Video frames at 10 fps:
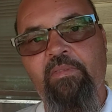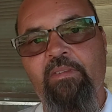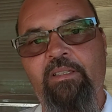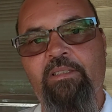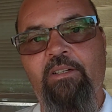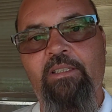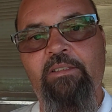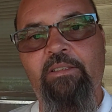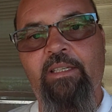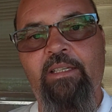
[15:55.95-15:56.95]
That's how I
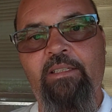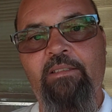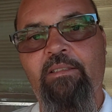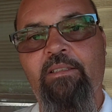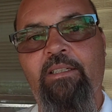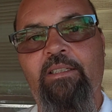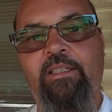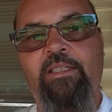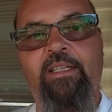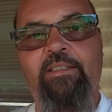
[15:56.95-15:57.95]
look at it. And
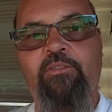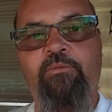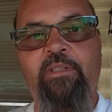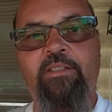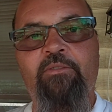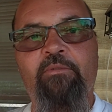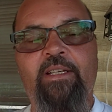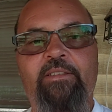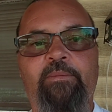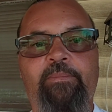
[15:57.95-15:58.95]
I like to
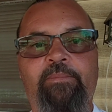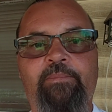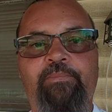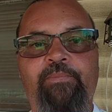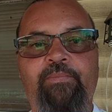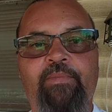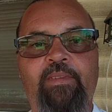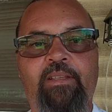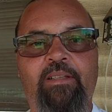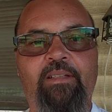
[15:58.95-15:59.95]
resurrect them
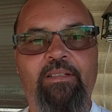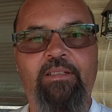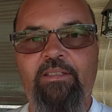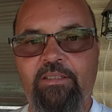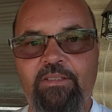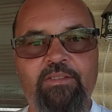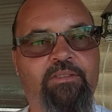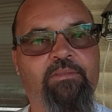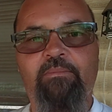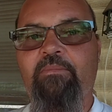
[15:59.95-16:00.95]
because
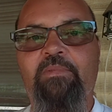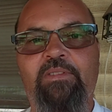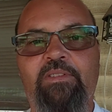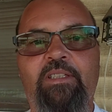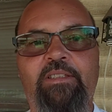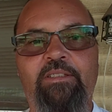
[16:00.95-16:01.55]
they